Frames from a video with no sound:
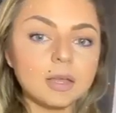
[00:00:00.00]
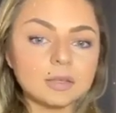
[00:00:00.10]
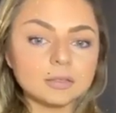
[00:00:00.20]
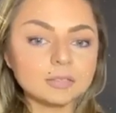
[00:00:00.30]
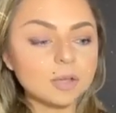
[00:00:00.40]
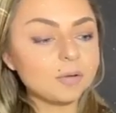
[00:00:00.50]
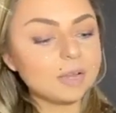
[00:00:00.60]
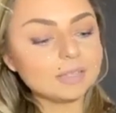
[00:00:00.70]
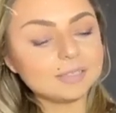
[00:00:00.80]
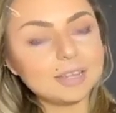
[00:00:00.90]
So
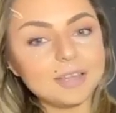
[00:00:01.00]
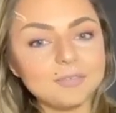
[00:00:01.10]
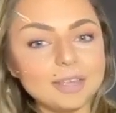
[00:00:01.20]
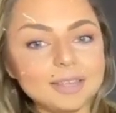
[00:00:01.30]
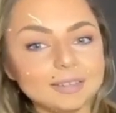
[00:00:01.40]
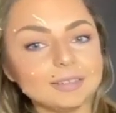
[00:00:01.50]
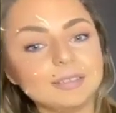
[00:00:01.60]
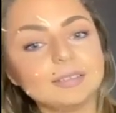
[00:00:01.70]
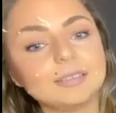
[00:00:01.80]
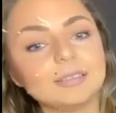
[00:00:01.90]
let's dive in.
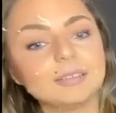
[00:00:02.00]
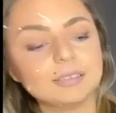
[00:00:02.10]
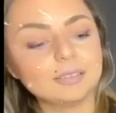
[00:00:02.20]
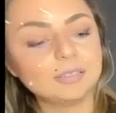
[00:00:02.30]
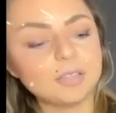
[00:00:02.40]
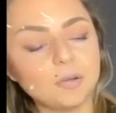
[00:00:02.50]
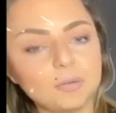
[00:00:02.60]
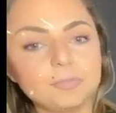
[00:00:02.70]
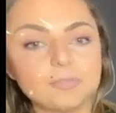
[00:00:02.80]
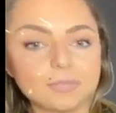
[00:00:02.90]
So,
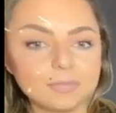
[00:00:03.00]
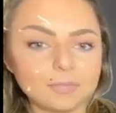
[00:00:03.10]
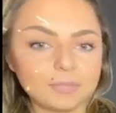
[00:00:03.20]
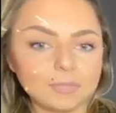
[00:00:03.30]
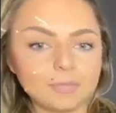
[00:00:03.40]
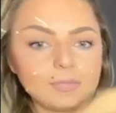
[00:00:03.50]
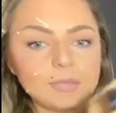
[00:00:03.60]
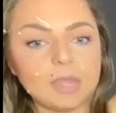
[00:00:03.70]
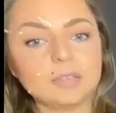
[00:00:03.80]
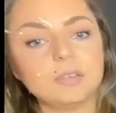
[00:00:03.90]

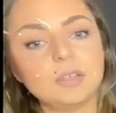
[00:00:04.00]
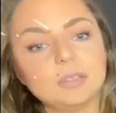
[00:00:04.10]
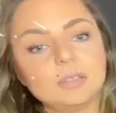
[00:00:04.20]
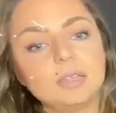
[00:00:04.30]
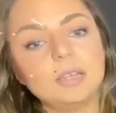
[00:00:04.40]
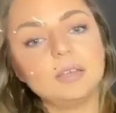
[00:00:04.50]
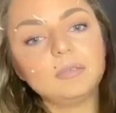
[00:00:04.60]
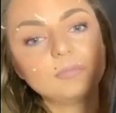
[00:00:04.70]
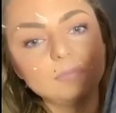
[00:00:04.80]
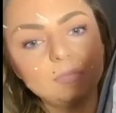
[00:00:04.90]
as you can see,
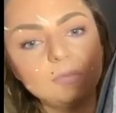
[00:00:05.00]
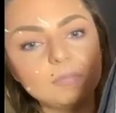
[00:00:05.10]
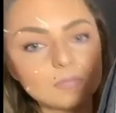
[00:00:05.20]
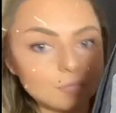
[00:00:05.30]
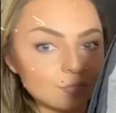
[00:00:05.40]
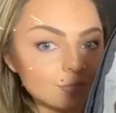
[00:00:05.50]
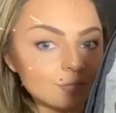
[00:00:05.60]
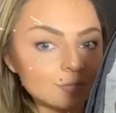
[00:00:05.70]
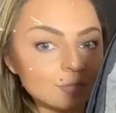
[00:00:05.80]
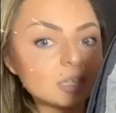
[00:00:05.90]

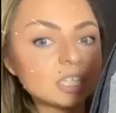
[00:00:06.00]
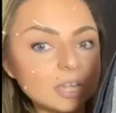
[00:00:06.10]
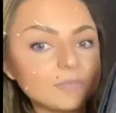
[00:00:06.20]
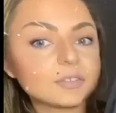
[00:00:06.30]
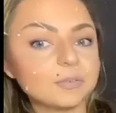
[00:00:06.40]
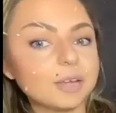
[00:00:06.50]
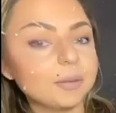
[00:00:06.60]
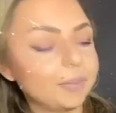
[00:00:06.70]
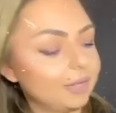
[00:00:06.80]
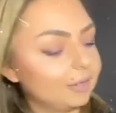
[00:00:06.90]
stuffed quite a
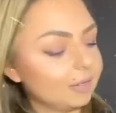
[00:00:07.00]
bit.